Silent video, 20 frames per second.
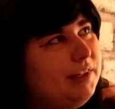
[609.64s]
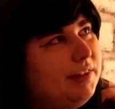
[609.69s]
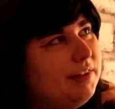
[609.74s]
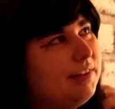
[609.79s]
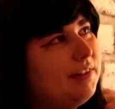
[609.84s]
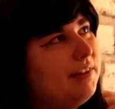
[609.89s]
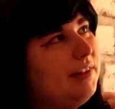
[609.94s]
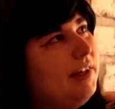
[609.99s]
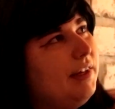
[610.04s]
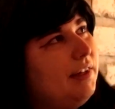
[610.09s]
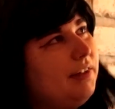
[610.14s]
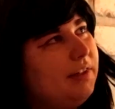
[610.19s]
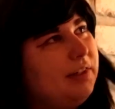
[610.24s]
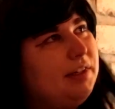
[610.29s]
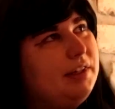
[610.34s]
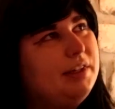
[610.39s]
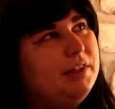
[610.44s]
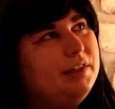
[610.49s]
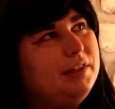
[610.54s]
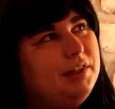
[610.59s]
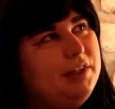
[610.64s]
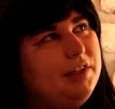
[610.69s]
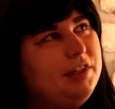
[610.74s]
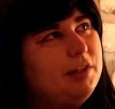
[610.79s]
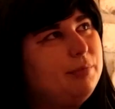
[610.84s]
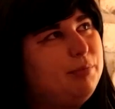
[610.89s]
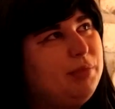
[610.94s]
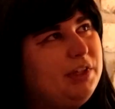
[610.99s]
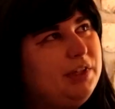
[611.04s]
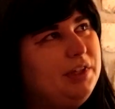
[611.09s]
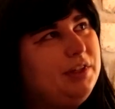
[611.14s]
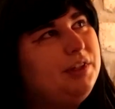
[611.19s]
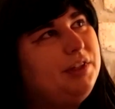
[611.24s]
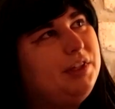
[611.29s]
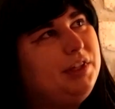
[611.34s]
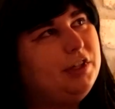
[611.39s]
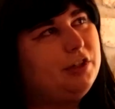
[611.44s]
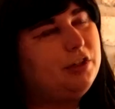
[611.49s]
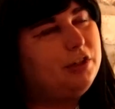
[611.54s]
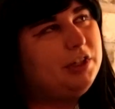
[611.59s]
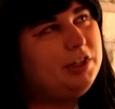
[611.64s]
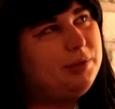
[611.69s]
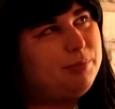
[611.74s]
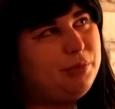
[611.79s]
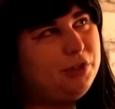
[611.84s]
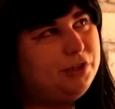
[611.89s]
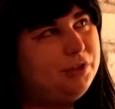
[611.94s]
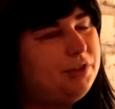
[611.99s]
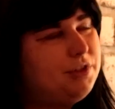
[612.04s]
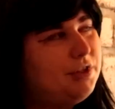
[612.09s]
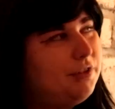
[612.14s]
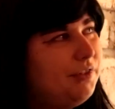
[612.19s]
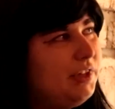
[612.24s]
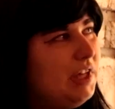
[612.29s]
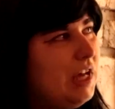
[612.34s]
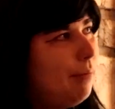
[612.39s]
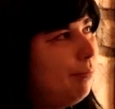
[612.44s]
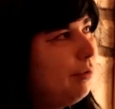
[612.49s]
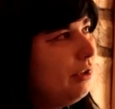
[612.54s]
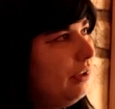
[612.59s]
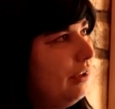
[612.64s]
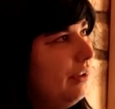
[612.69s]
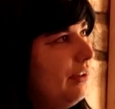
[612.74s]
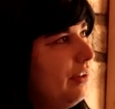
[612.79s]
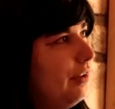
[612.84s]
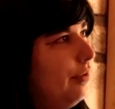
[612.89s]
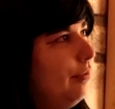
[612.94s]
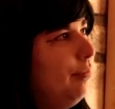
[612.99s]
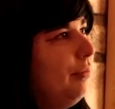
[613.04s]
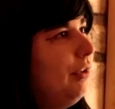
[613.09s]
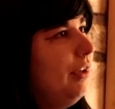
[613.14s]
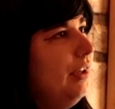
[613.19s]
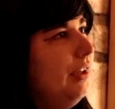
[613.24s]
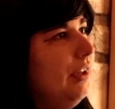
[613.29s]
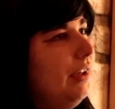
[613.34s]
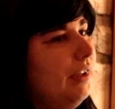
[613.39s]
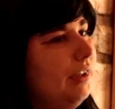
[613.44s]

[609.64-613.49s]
is that in the early periods of capitalism,